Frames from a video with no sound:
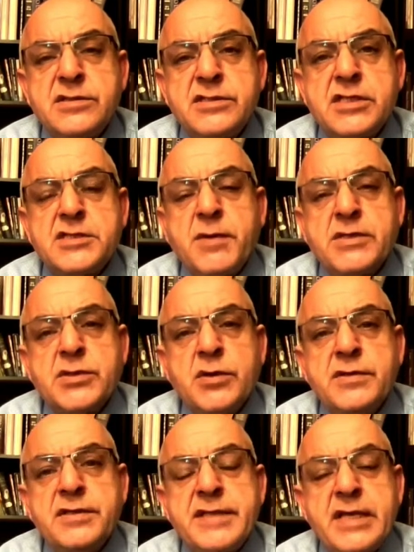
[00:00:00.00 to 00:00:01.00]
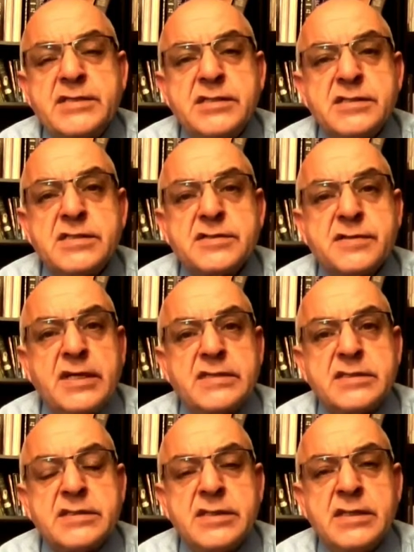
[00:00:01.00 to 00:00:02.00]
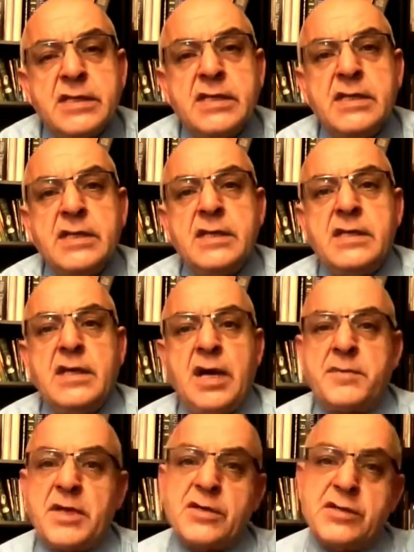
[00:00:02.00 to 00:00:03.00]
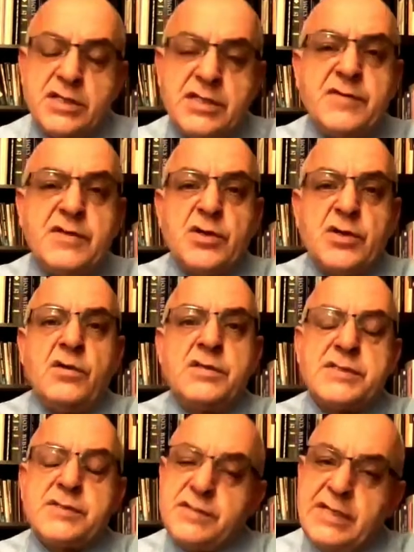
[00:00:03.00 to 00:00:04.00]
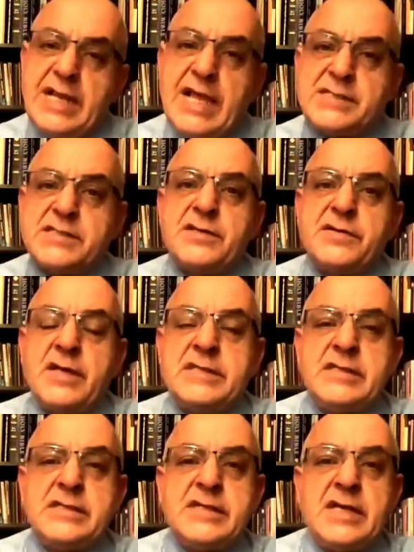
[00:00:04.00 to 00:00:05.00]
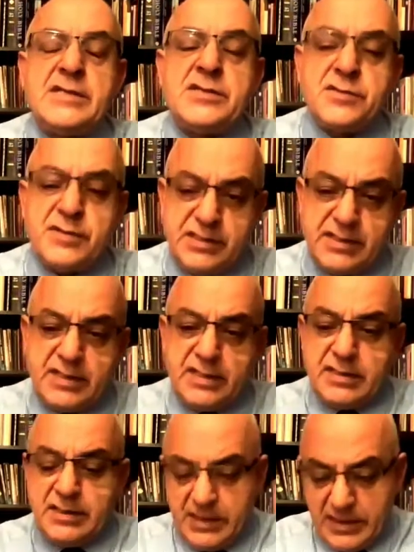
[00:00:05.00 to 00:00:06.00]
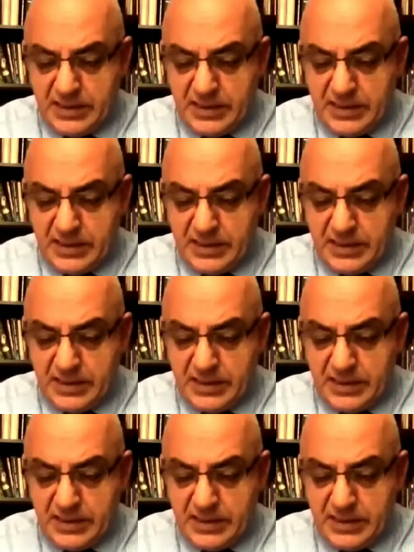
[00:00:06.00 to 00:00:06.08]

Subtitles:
6 months older than Jesus Christ. I'm not going to give you the whole story. Last year, I did that during the